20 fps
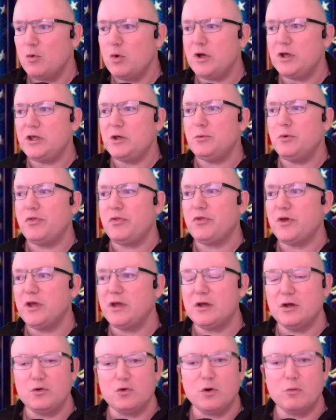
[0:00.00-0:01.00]
Well, you would
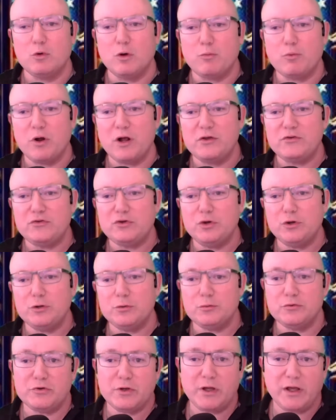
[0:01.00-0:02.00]
think a normal
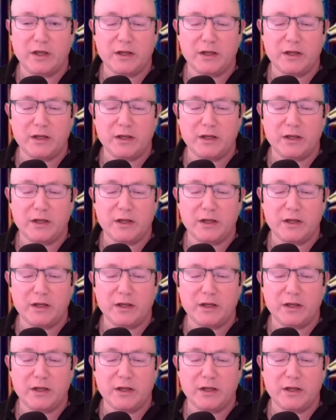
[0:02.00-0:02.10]
prosecutor would say,